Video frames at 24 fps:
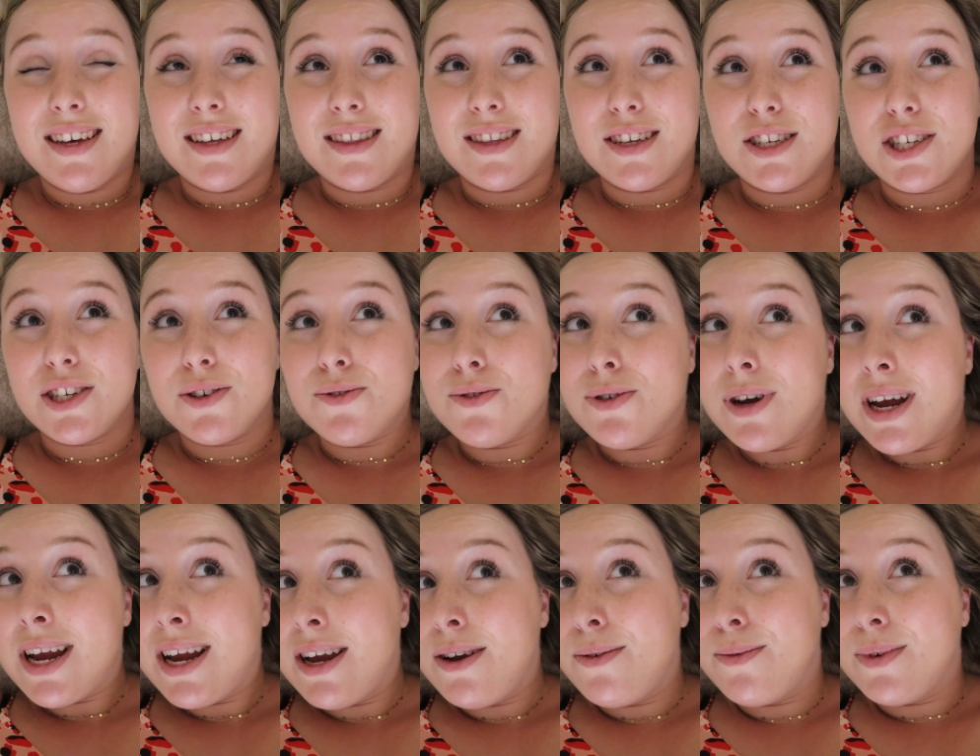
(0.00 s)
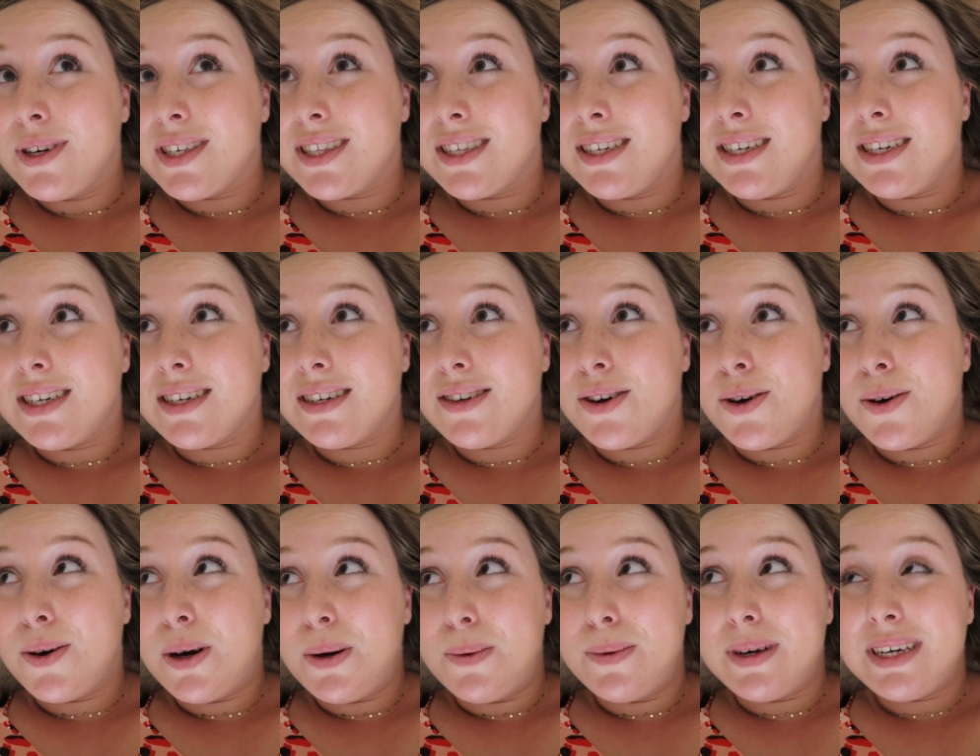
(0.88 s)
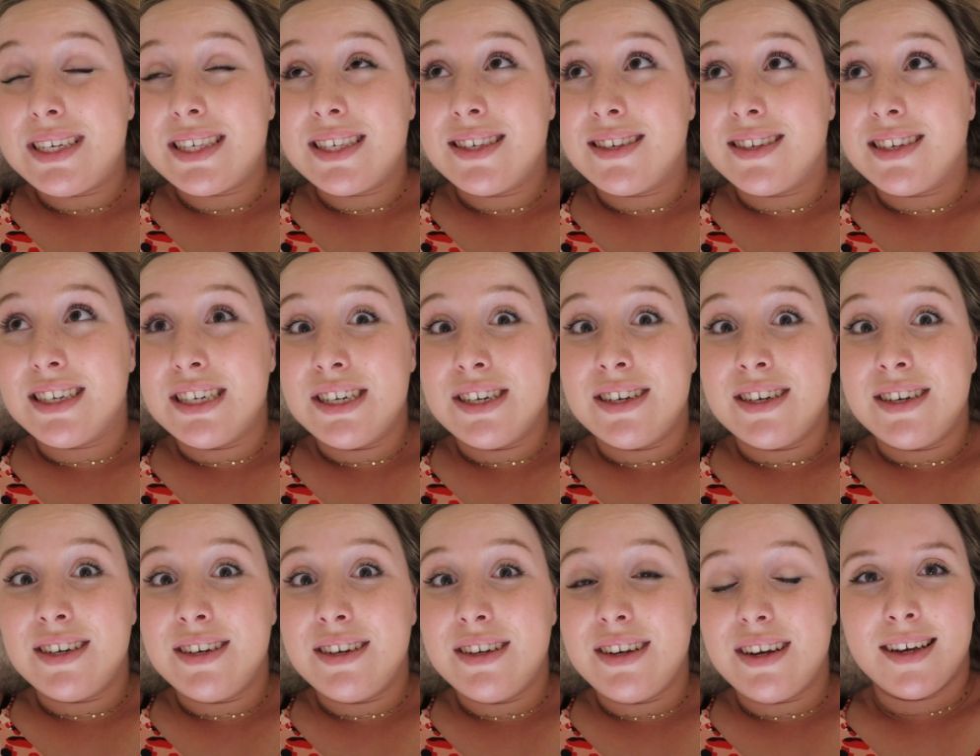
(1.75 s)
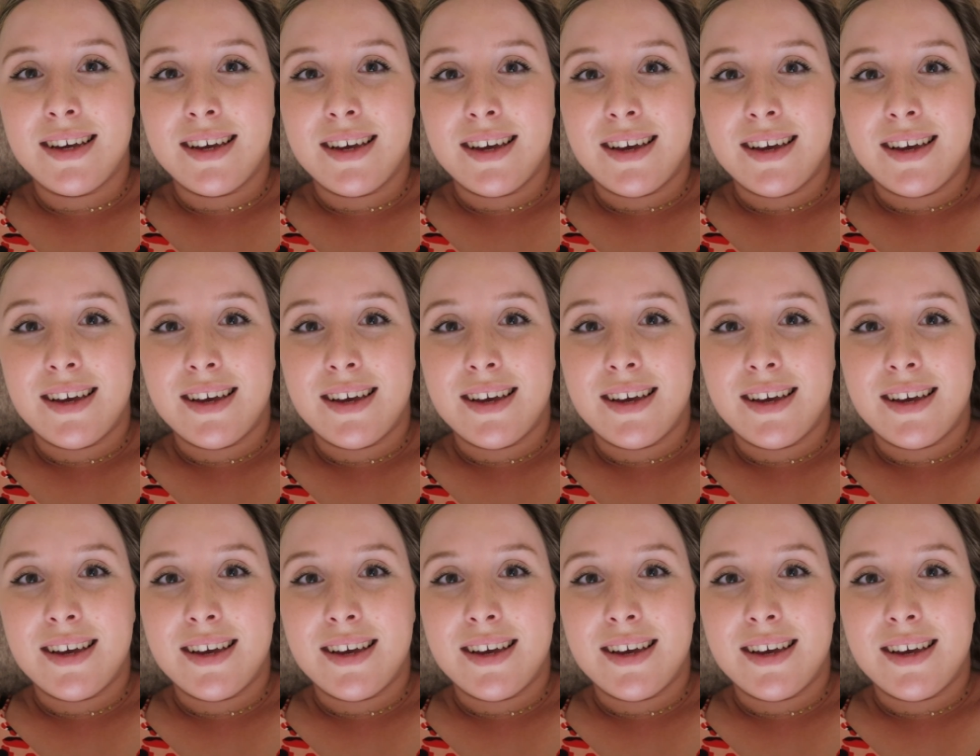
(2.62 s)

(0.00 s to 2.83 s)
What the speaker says: The terrain wasn't always as good.